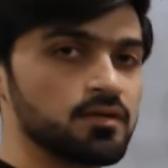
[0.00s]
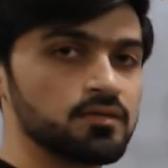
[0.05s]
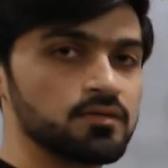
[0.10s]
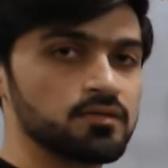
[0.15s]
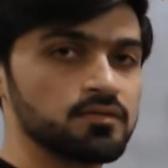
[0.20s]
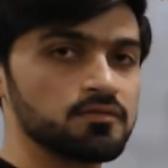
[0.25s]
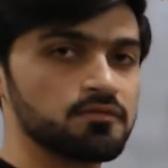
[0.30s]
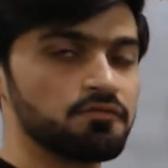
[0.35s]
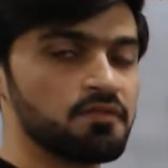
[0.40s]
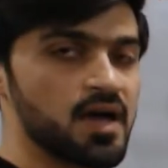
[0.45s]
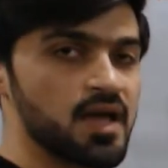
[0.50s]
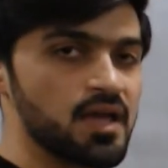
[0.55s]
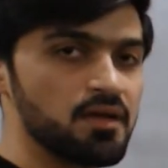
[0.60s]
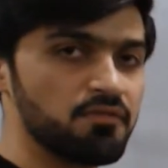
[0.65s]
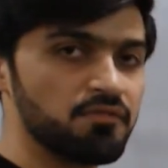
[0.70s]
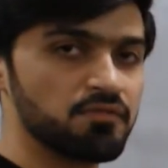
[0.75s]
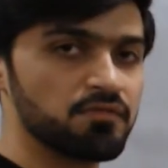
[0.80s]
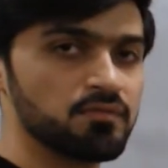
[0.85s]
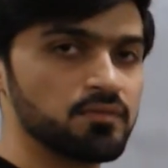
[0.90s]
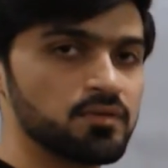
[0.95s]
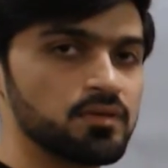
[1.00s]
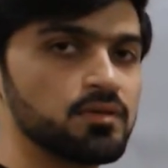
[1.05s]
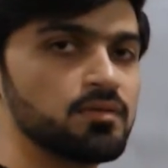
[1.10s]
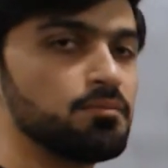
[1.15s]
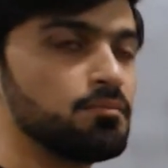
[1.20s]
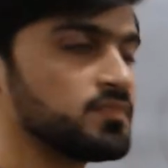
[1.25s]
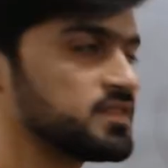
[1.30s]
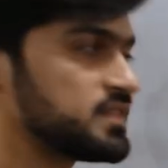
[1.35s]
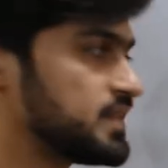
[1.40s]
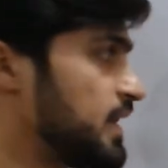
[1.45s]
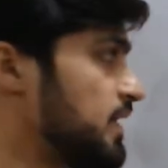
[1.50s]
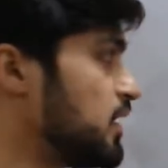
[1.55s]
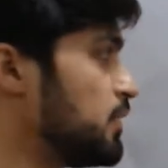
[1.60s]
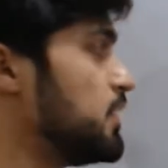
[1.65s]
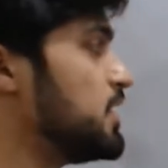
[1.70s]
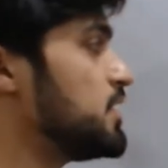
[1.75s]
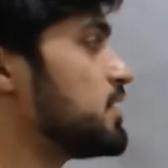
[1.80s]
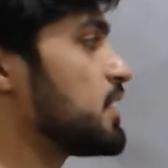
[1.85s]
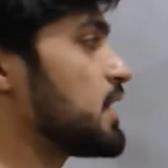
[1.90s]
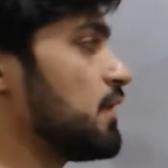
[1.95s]
5
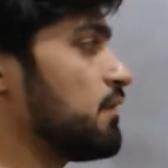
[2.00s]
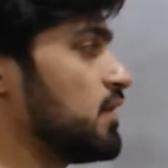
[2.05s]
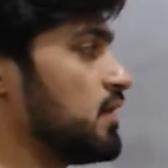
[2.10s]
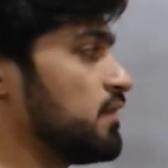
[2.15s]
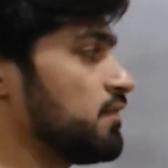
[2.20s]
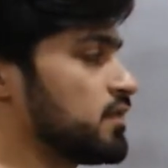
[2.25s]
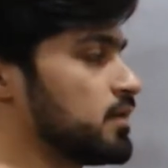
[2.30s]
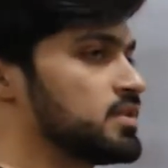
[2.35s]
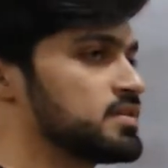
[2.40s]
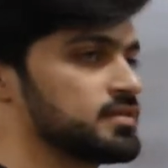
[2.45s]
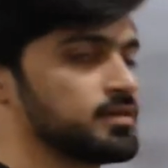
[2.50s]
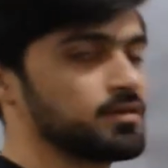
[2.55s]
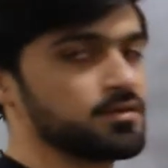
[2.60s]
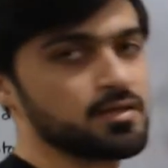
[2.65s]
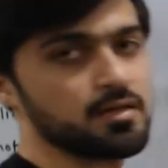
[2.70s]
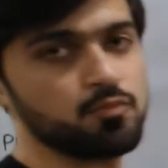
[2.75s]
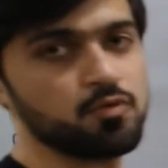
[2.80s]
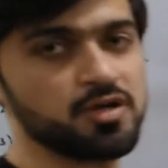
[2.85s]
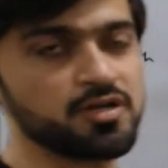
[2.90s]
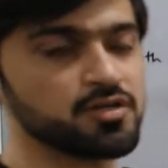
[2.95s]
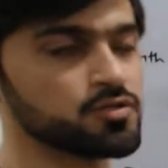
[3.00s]
centimeter away from the central point.